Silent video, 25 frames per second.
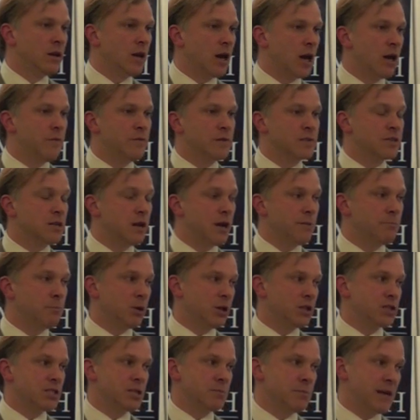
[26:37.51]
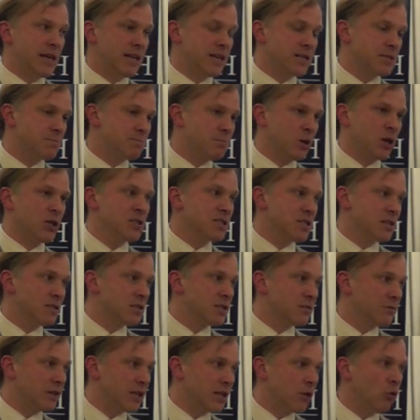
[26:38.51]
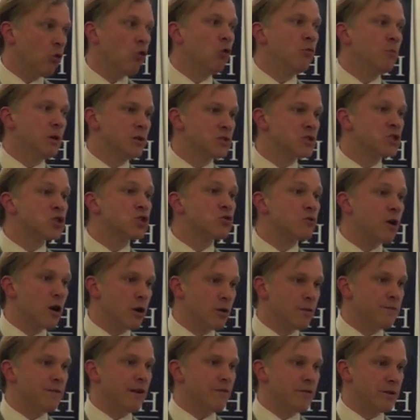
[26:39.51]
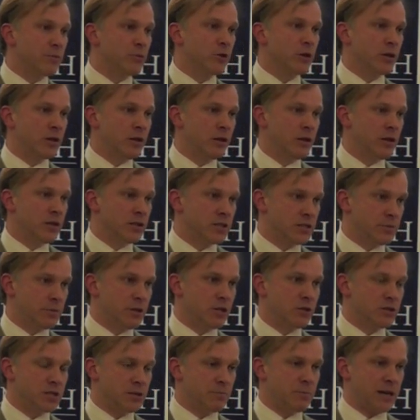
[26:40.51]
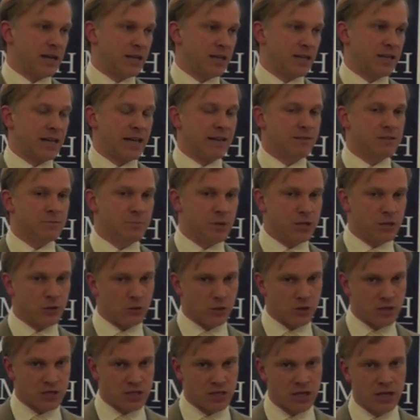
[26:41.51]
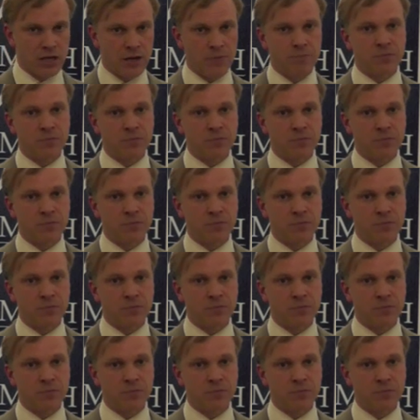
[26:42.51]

Over time, policymakers positively almost drove everybody to be using bank accounts because